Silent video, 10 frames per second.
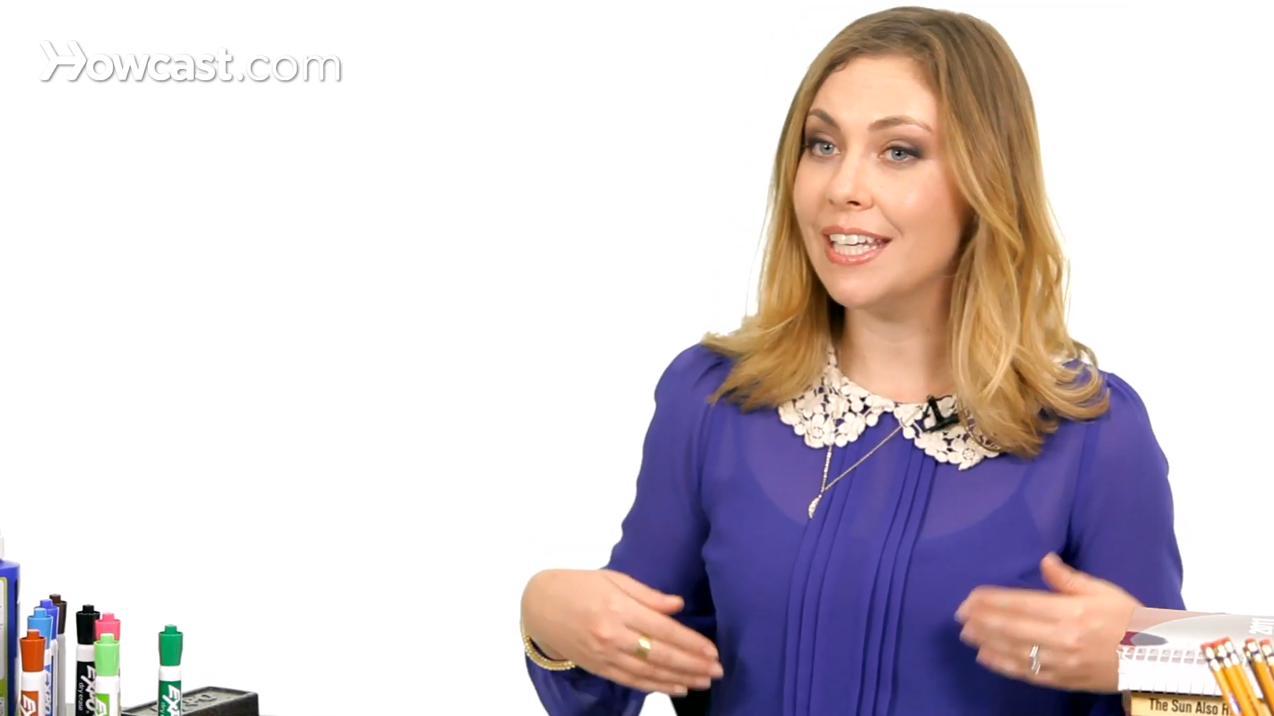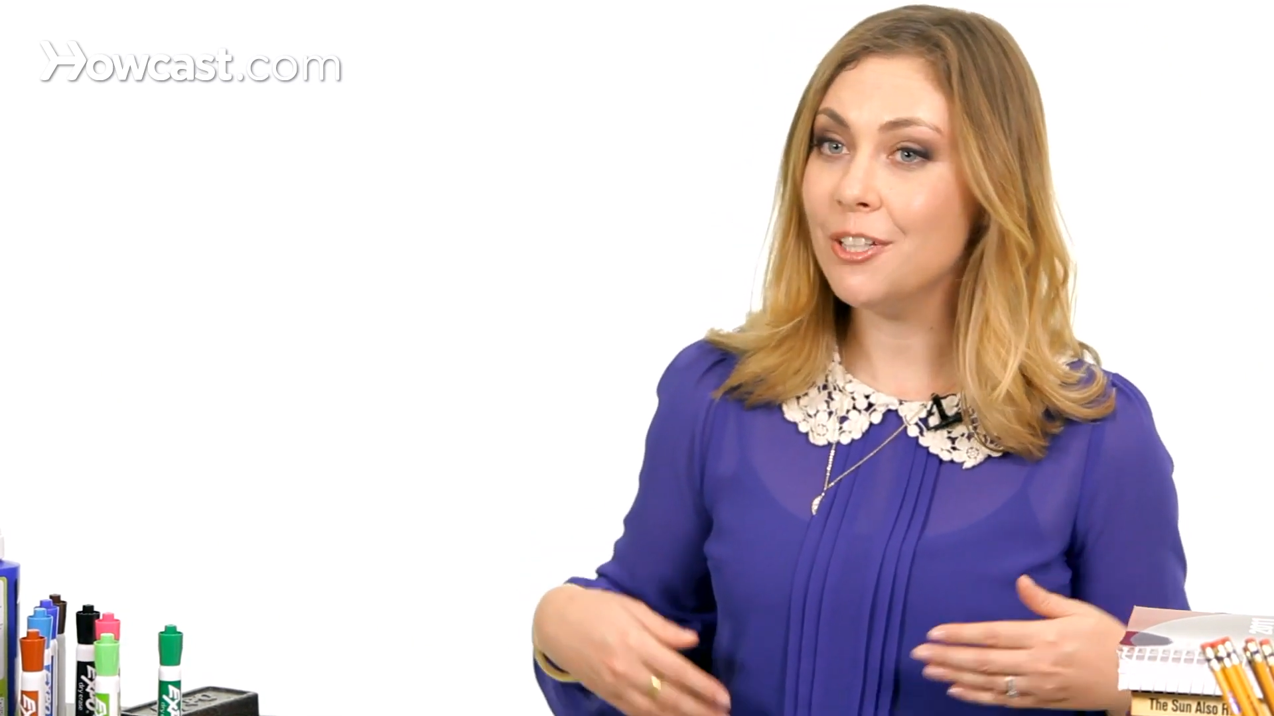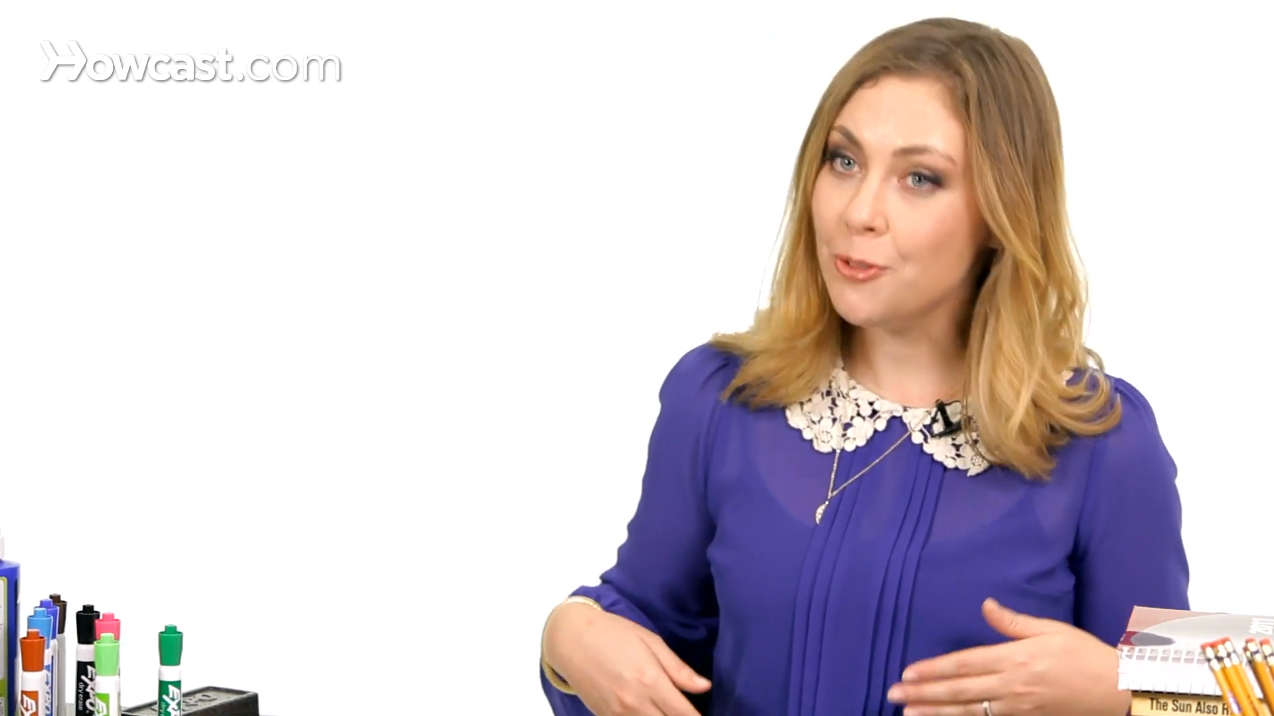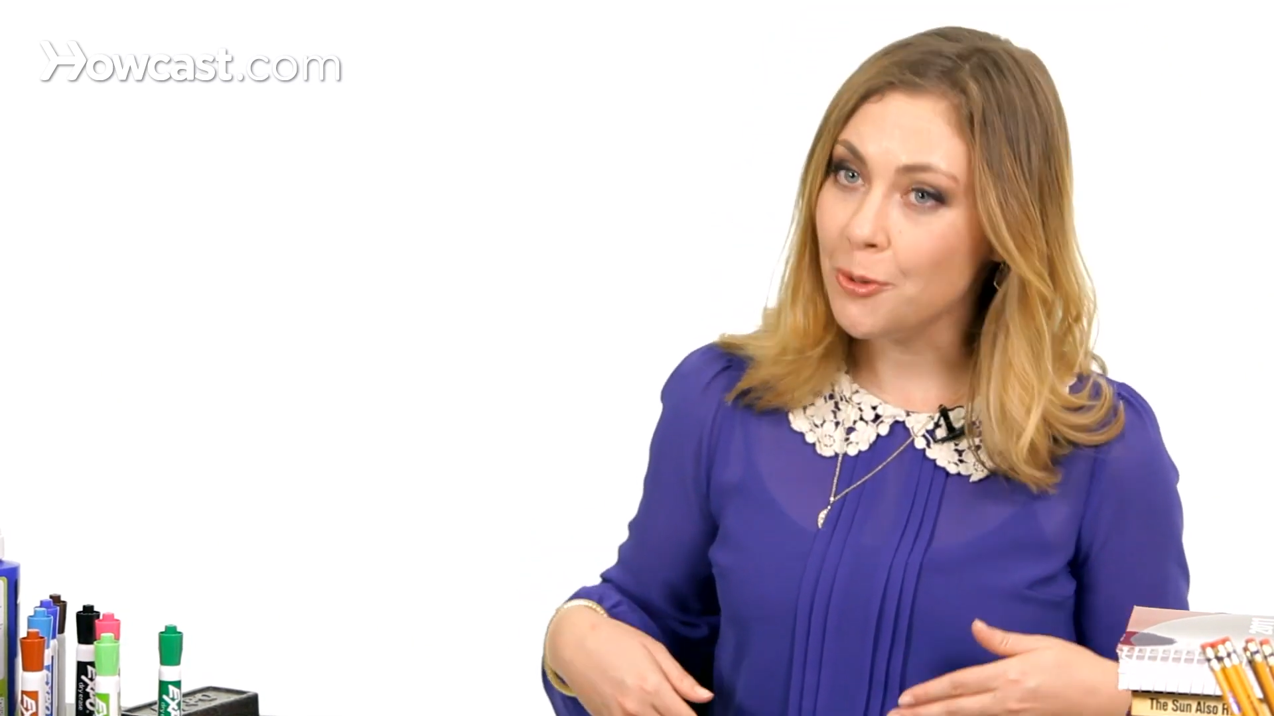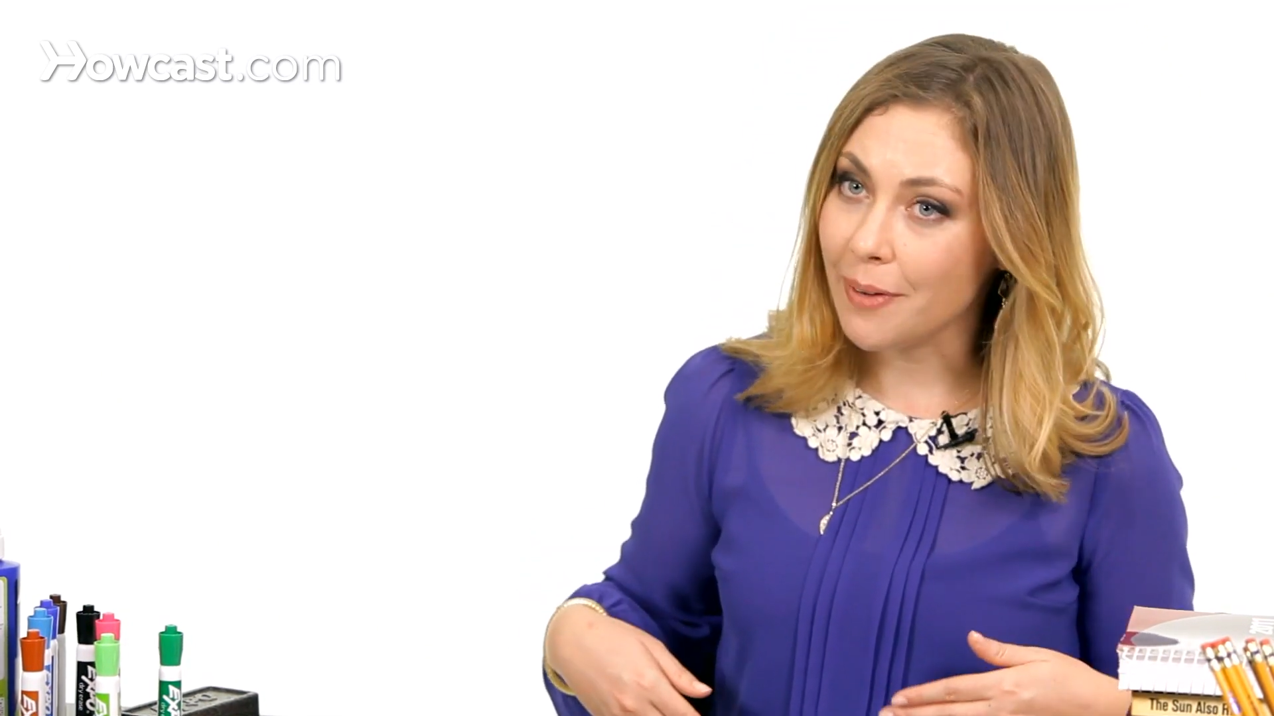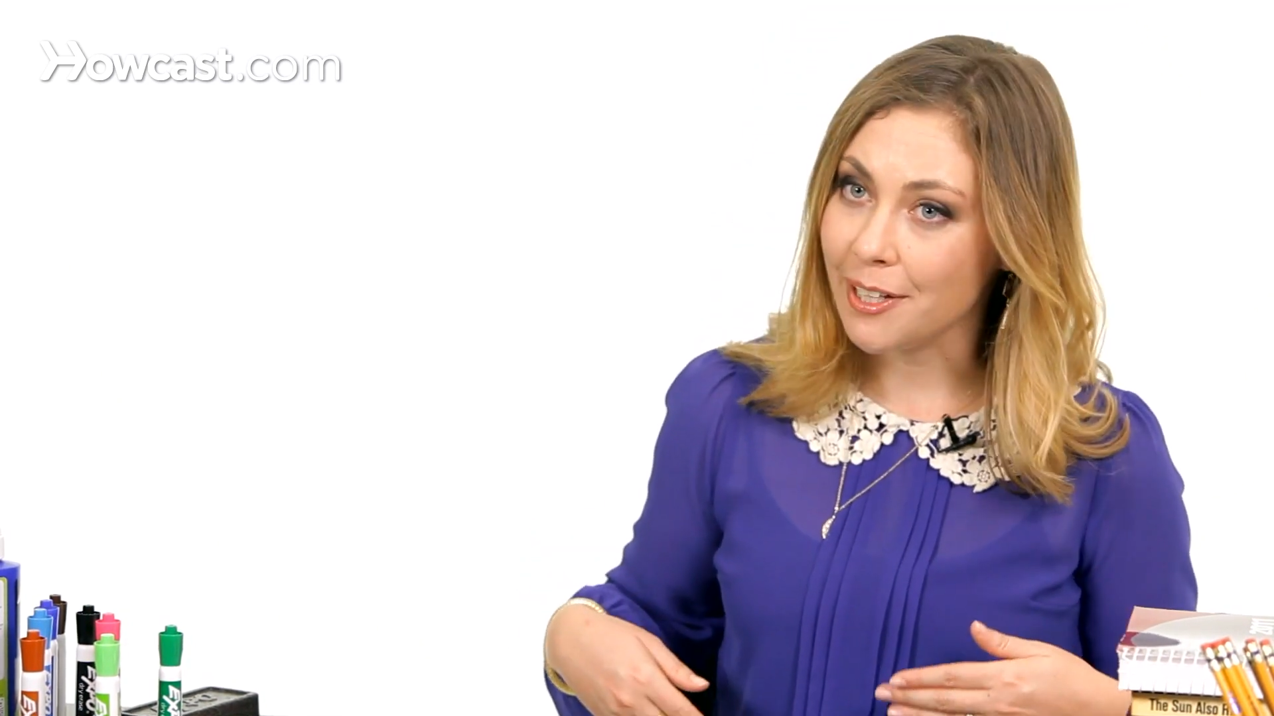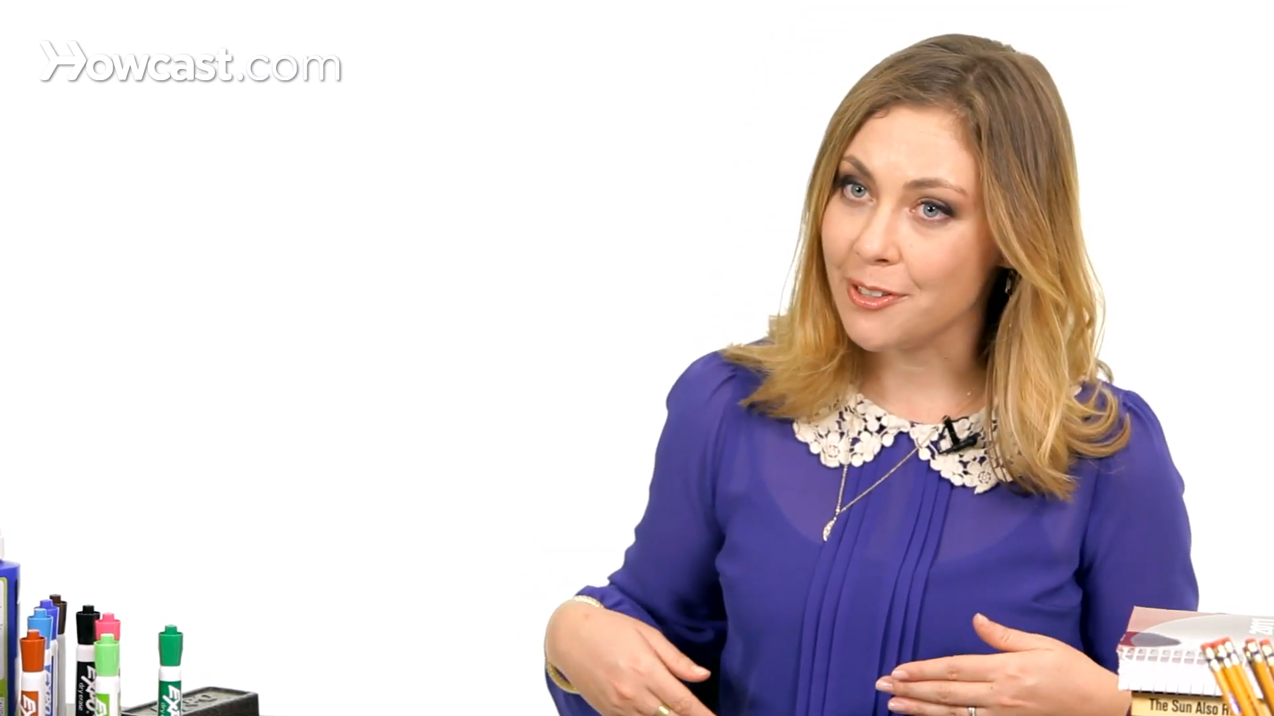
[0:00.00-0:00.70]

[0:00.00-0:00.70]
into my